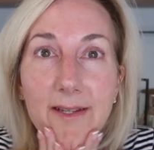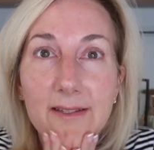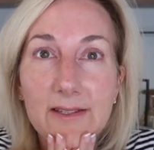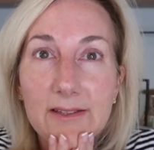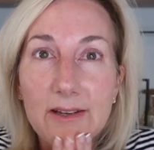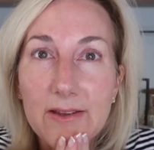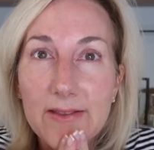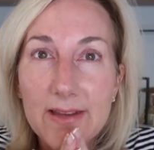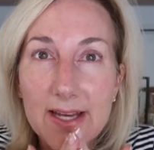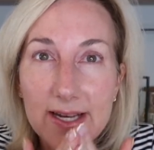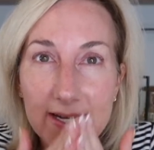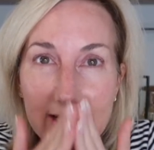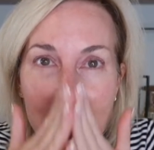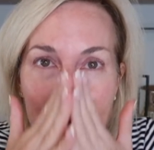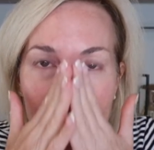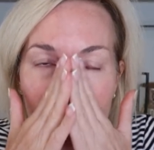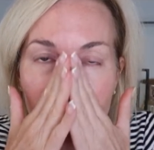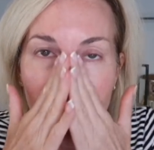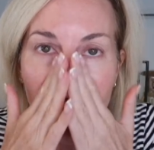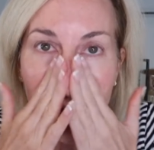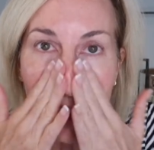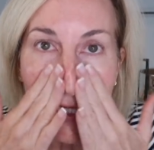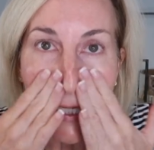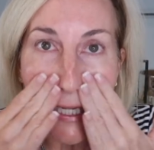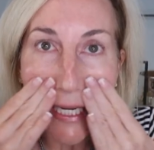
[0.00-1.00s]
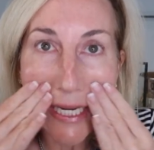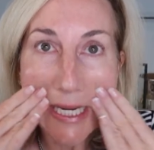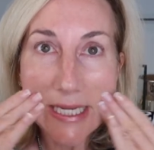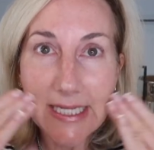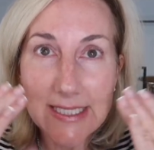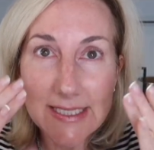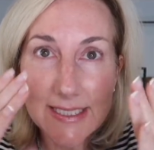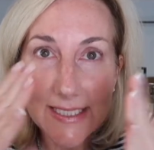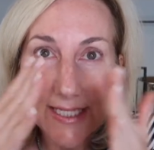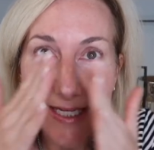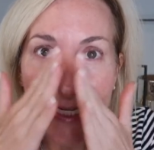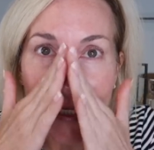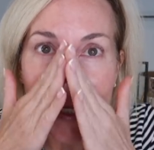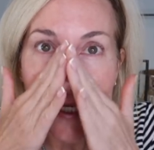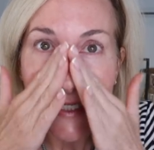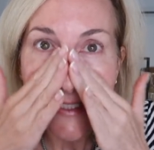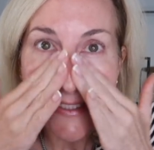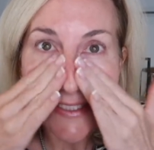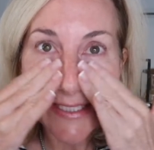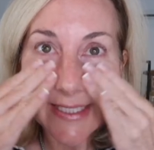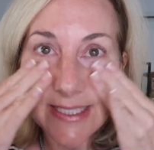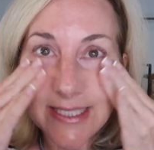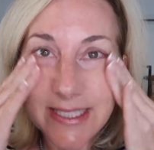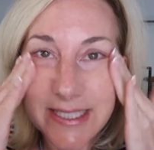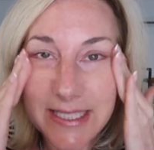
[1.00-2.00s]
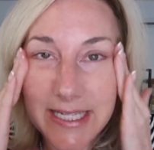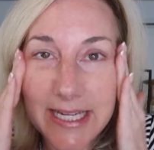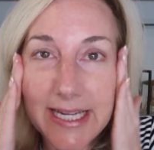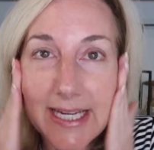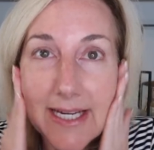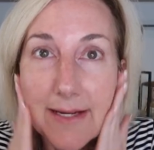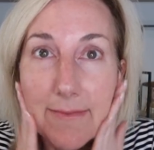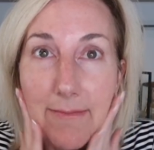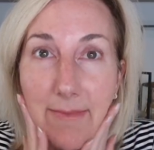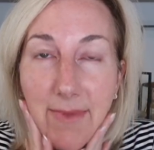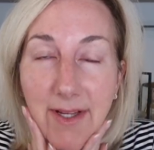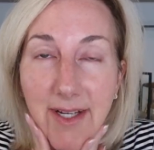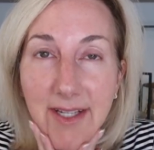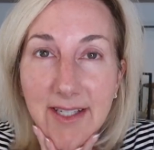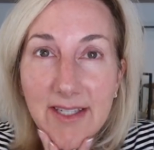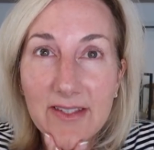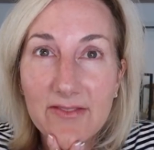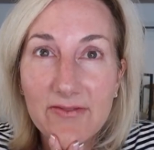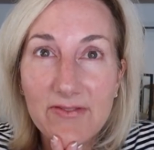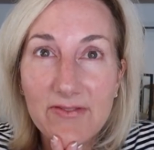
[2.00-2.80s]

so that it creates like a seamless